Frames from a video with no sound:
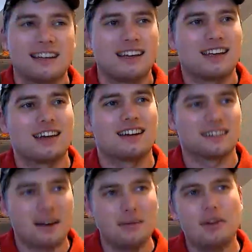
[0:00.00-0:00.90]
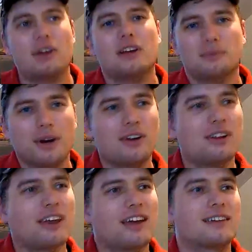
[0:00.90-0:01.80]
And I'm still kind of proud of
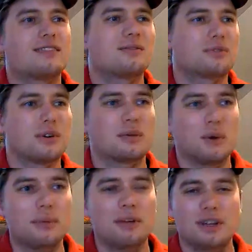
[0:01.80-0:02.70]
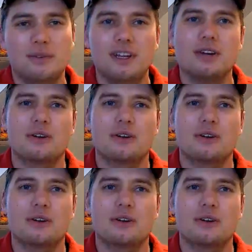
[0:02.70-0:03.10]
that. For a 1-minute video,